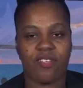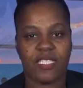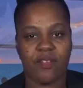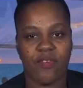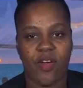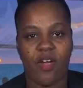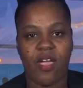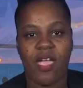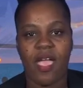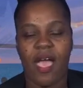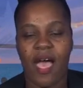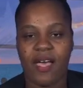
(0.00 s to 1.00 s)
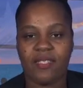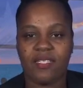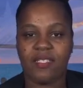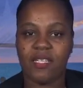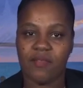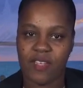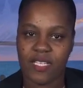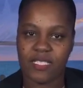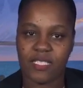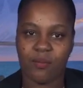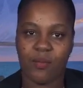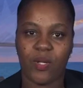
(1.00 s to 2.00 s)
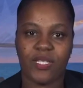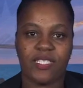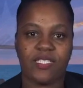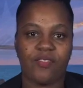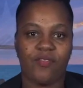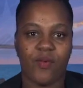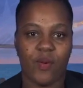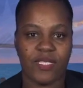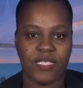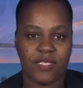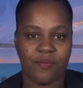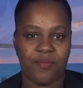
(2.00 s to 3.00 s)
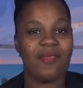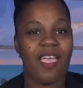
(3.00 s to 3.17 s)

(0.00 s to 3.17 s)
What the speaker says: Christopher and Nevis Police Force.